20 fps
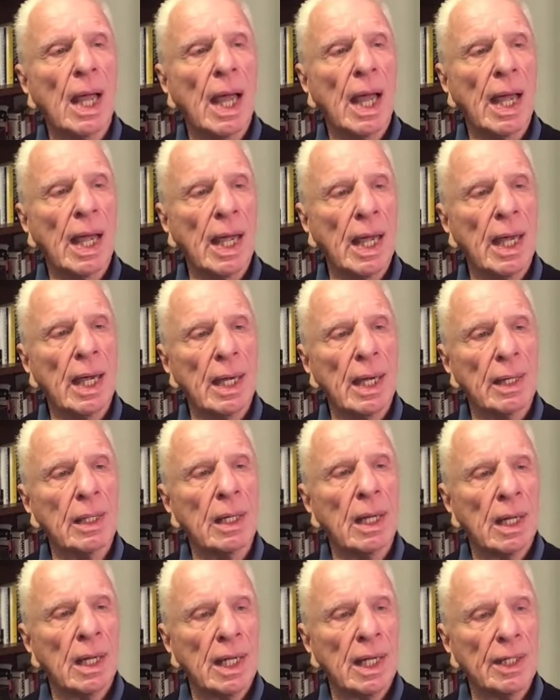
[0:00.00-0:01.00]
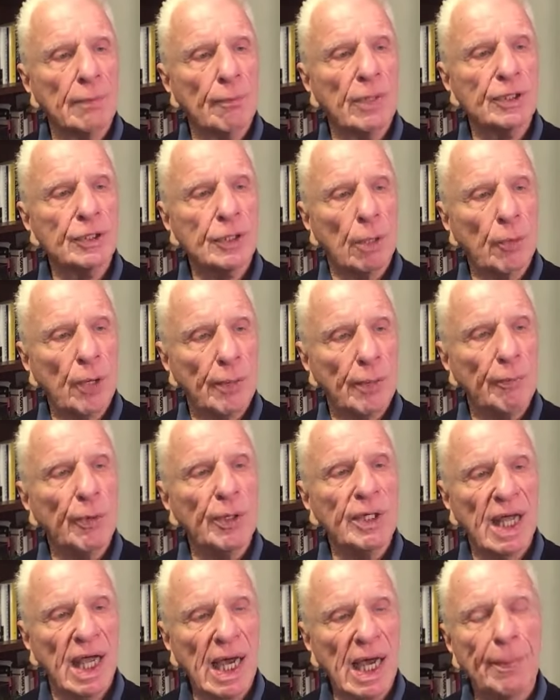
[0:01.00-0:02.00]
And
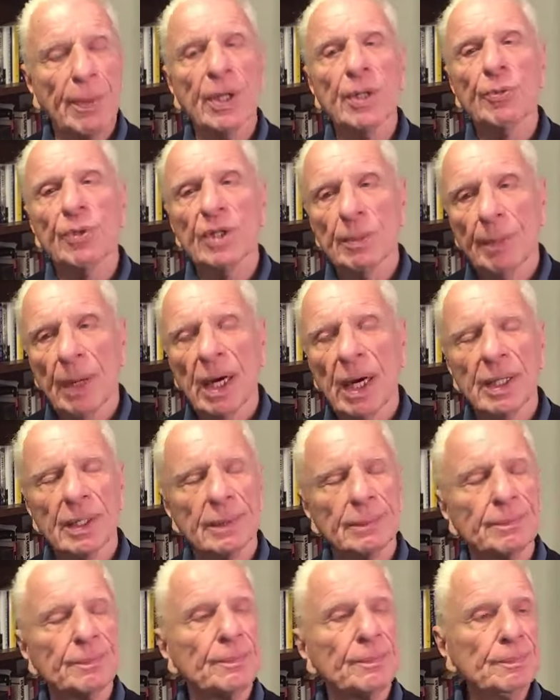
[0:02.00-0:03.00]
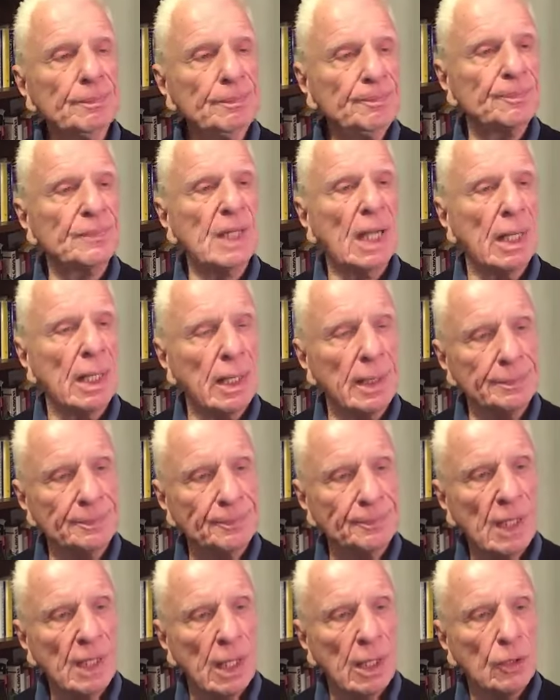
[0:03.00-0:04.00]
what happened with Biden
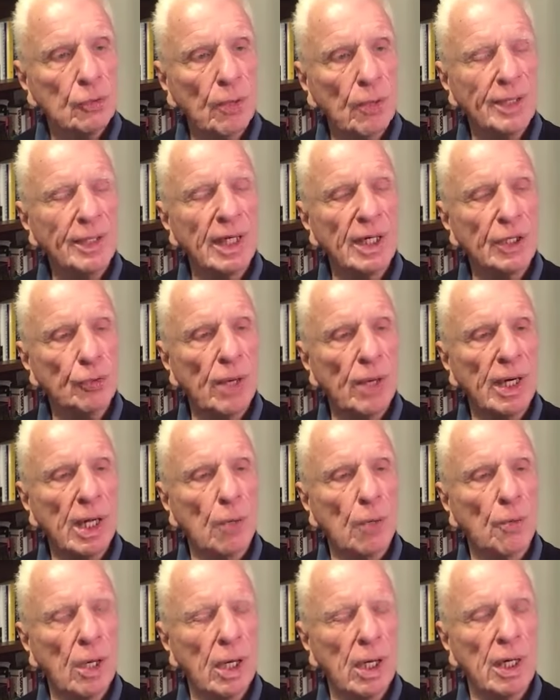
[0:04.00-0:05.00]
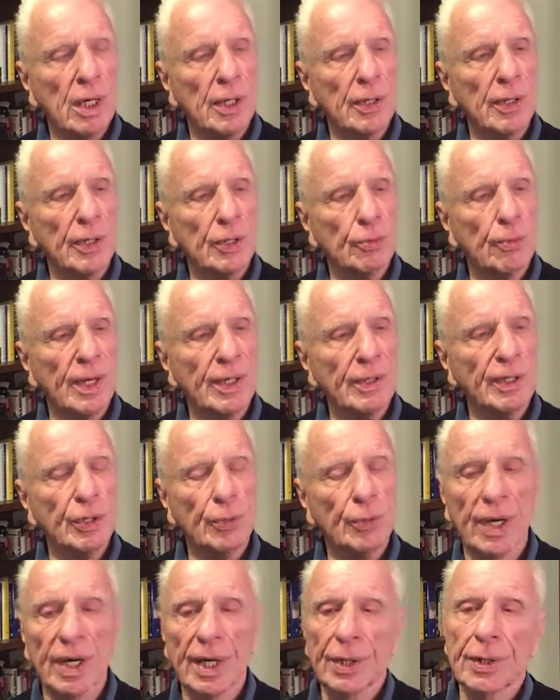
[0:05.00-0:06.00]
in 2021 or
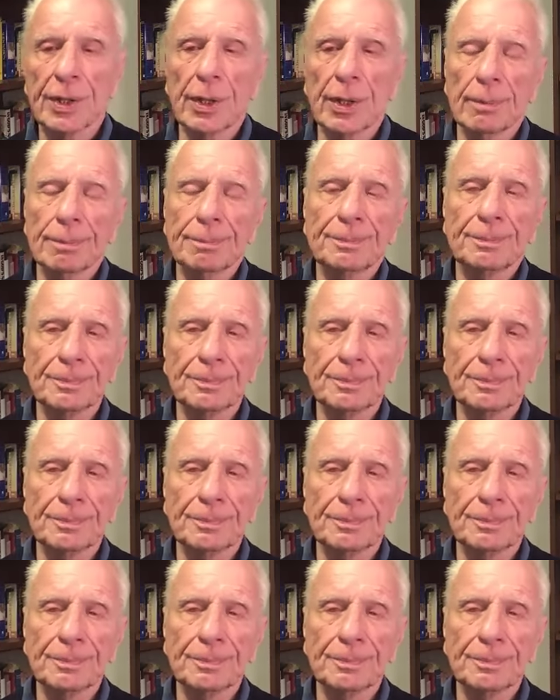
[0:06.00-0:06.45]
2022?